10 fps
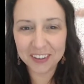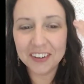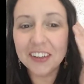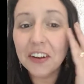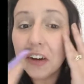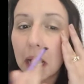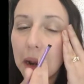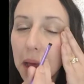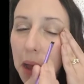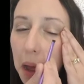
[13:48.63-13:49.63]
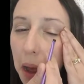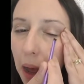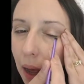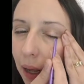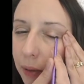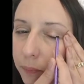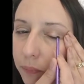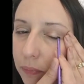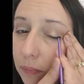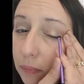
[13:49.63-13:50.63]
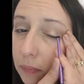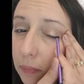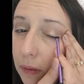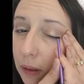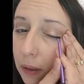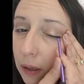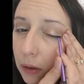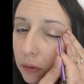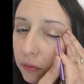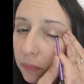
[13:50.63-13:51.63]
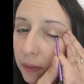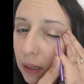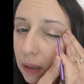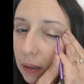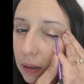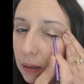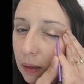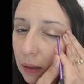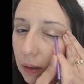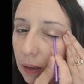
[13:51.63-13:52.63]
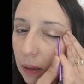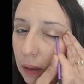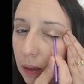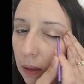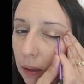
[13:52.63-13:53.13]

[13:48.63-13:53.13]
we'll see if this turns out or not. Um, I go from the end